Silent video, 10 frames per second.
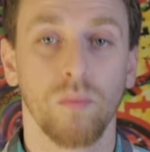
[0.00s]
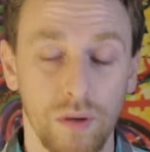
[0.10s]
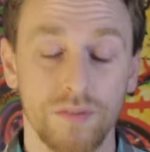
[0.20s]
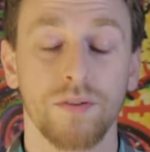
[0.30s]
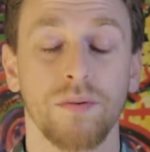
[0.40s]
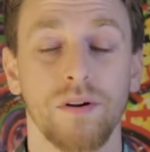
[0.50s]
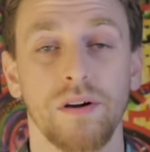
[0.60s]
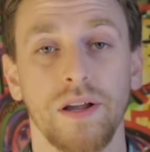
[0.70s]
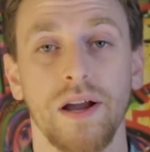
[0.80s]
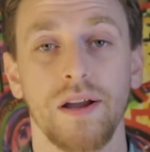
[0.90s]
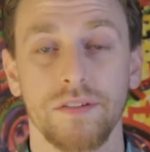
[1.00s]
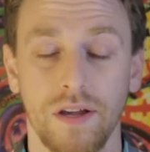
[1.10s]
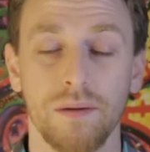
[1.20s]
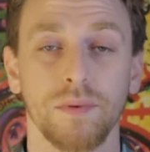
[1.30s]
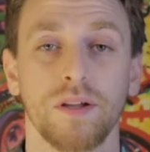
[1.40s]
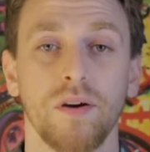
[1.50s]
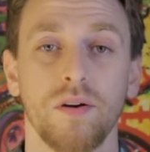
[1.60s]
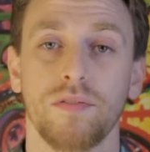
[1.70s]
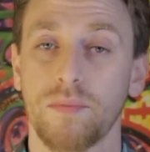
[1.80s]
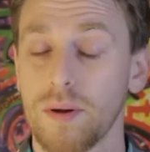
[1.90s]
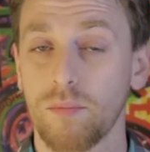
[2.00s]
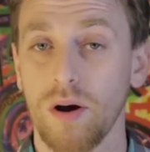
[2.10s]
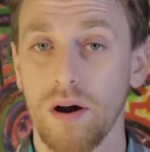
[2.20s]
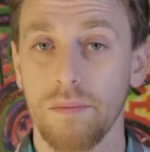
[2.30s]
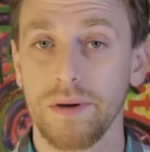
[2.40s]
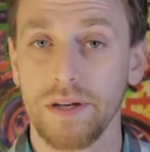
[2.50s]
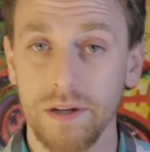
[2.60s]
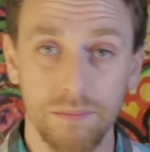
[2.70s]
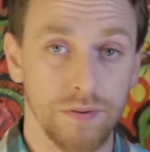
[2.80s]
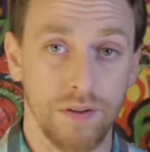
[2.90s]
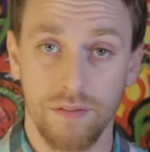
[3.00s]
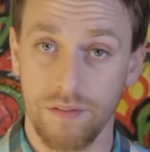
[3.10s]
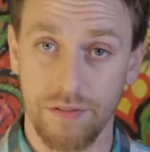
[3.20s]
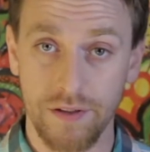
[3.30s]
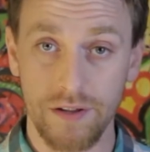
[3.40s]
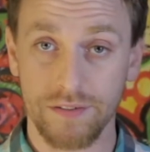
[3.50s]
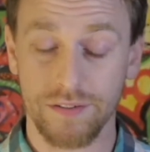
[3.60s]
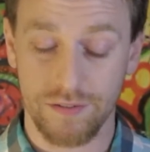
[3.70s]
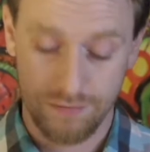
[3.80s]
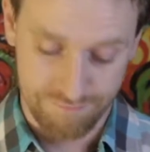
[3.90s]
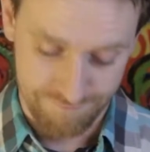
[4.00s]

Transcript: What's going on, guys? I'm Lakota from Meyer Mediums, and this